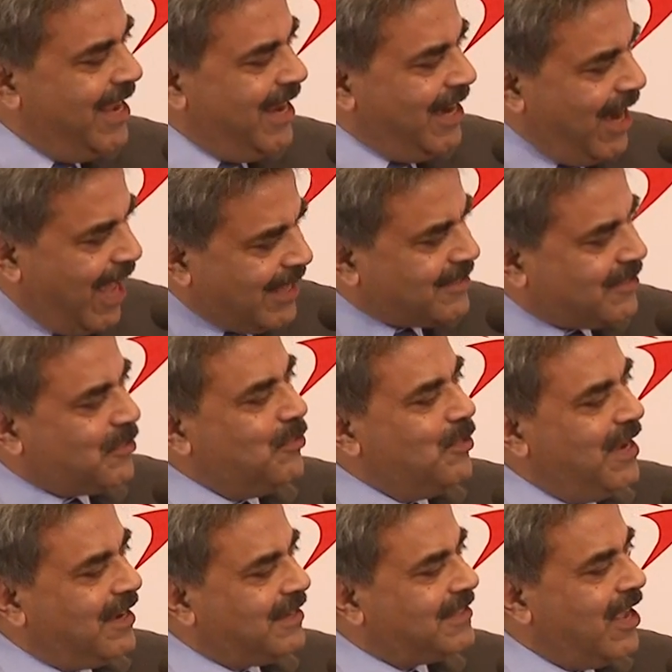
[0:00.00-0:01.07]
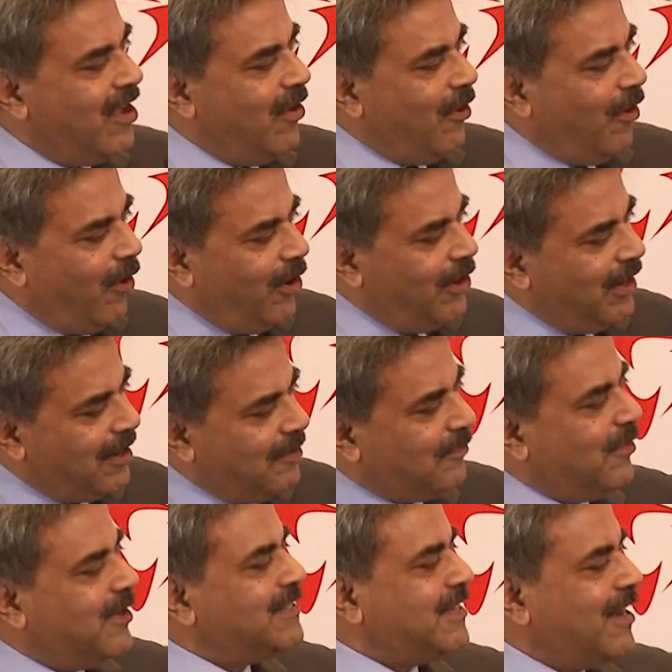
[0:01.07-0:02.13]
in the last 2 years, all your
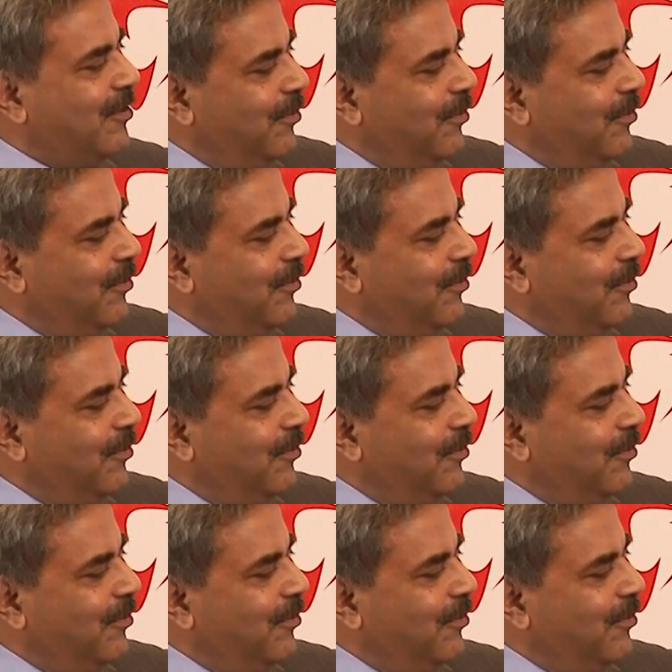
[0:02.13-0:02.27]
efforts are